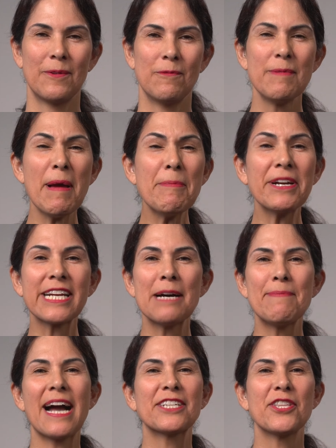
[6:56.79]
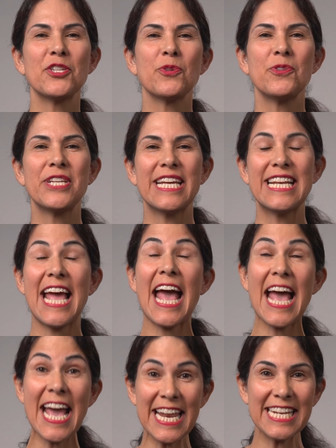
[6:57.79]
Remember to come back to this routine
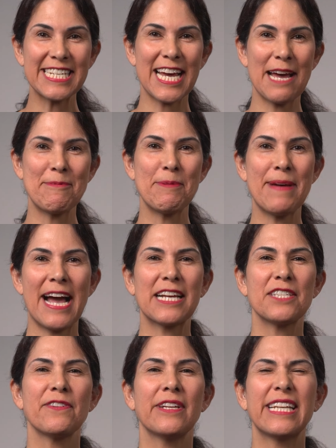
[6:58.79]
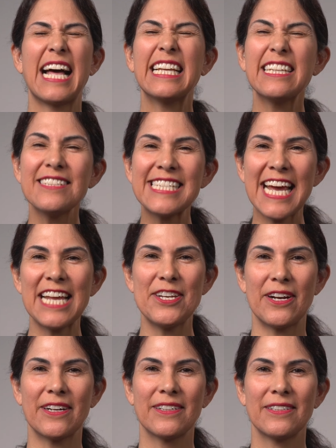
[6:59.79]
anytime your back is feeling a little
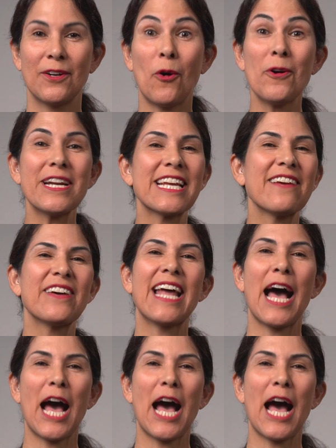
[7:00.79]
tender or to give it